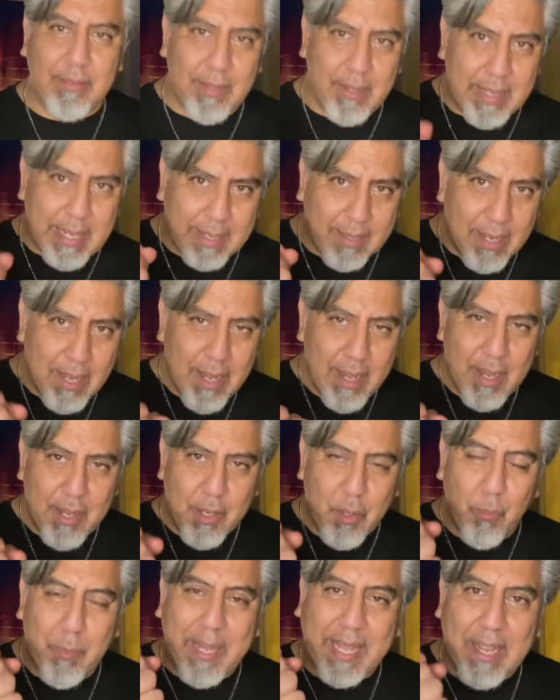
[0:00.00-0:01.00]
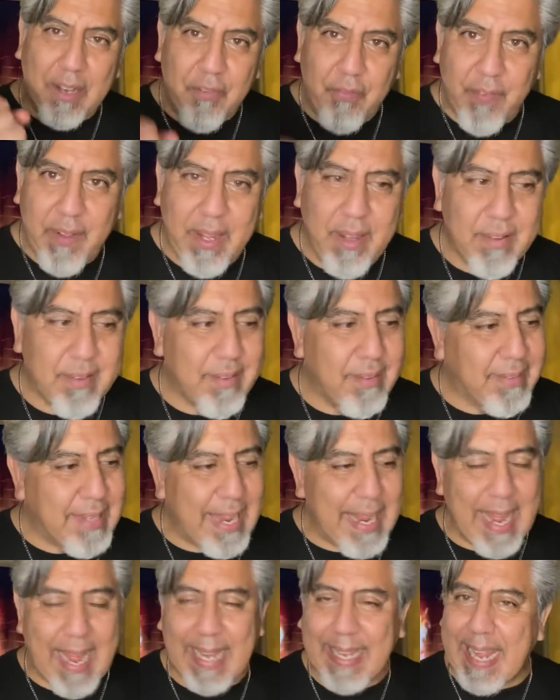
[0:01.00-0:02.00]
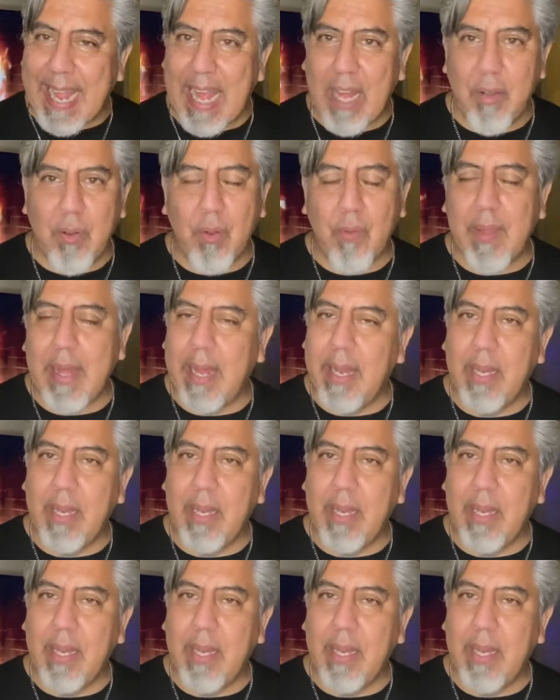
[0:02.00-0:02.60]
That you'll be convinced to say, I can't do that.